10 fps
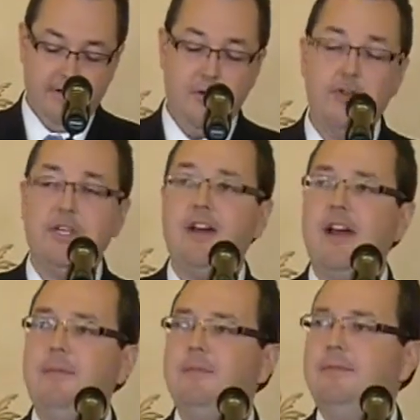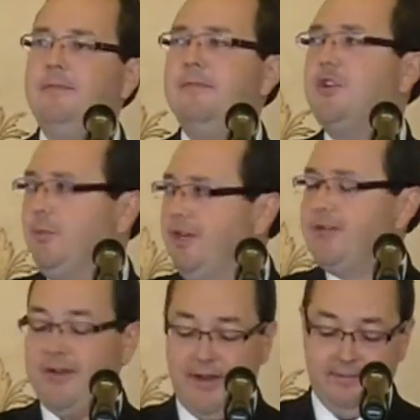In your time, show me
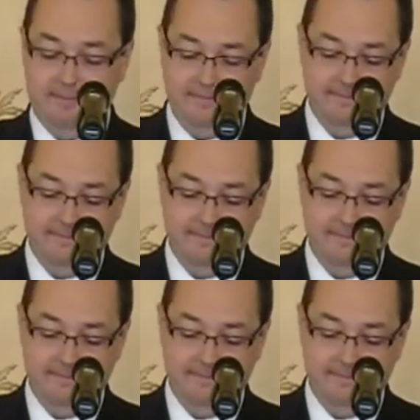a sign.